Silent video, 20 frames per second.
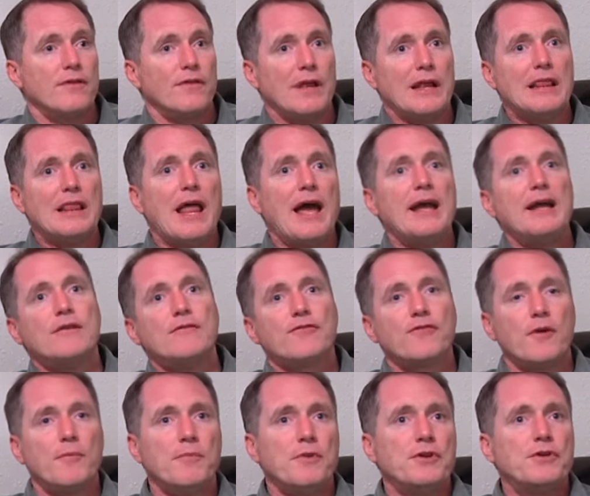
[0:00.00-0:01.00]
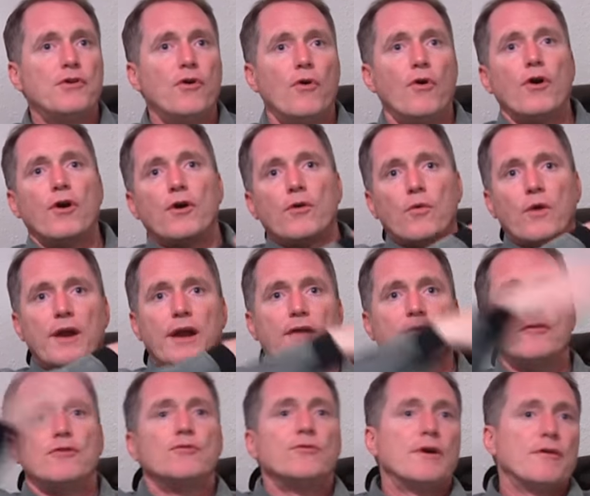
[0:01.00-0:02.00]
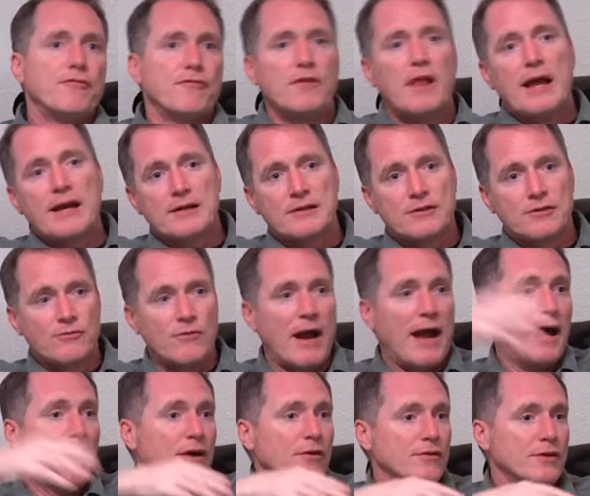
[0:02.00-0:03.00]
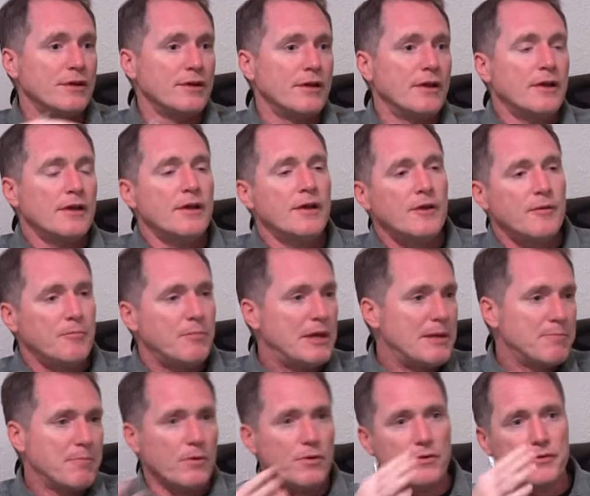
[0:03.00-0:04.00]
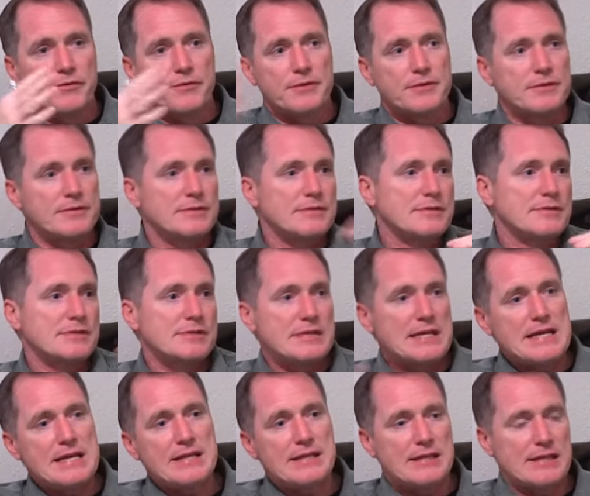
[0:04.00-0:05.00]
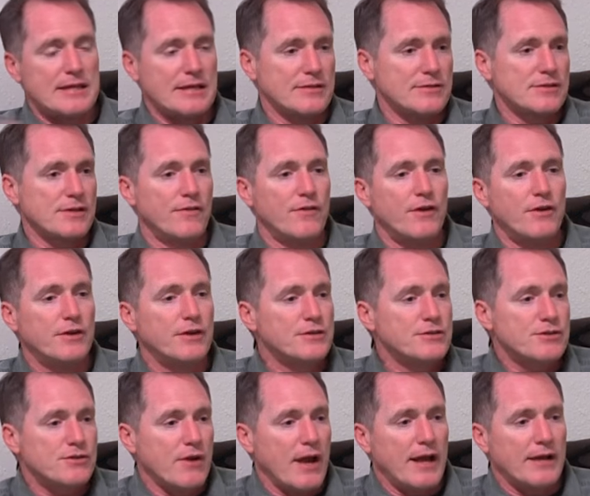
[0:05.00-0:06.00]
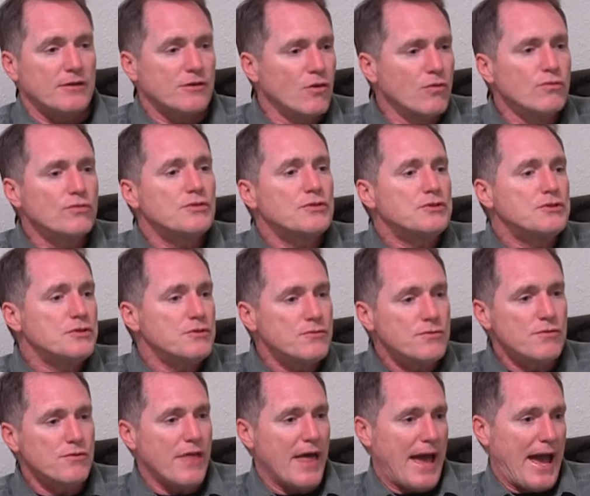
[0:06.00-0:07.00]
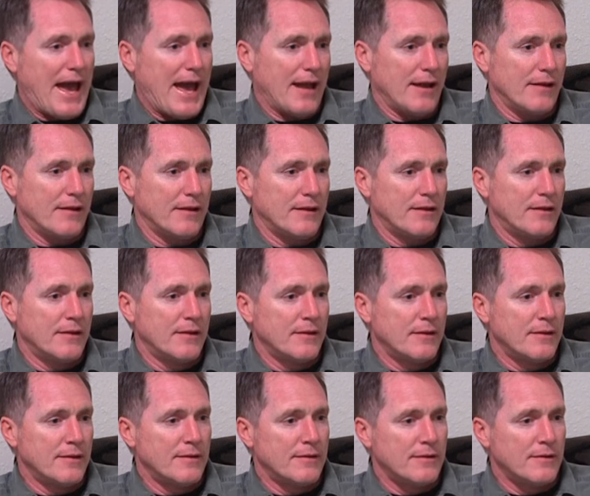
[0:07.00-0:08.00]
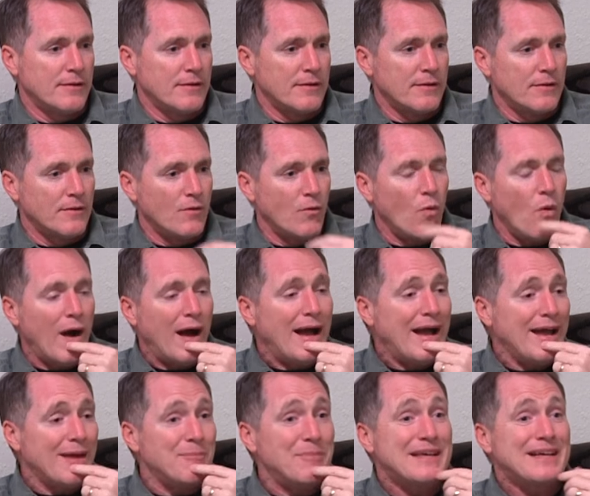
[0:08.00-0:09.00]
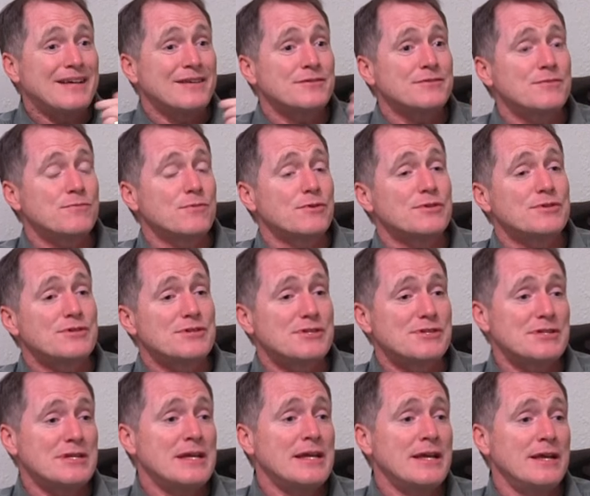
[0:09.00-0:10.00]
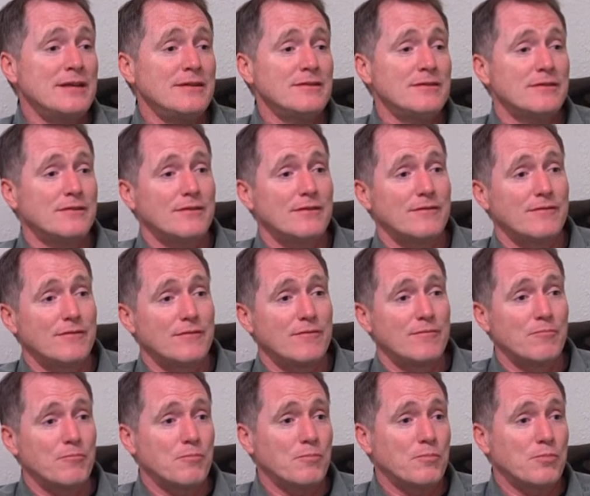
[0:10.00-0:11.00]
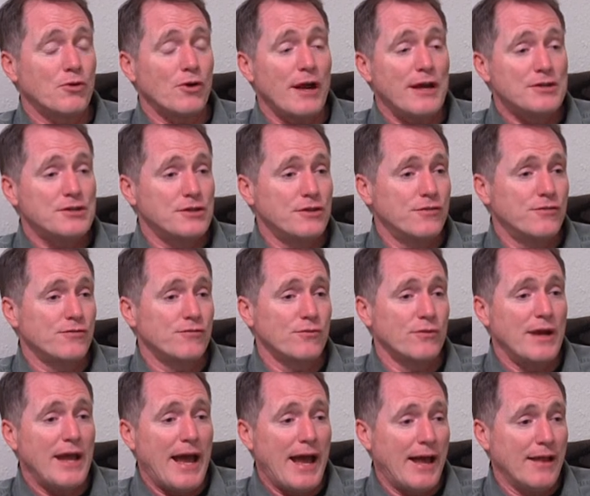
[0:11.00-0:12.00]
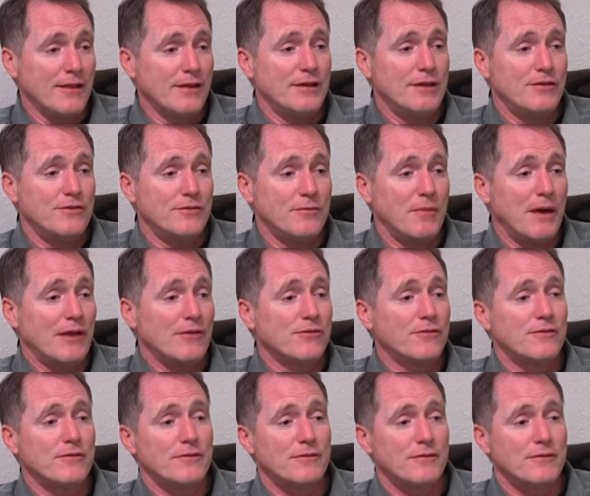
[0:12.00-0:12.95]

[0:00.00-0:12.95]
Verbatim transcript: the light from the door or whatever reflect around and people see things and they're distracted. Don't do that. Why? Because we're singing precious realities about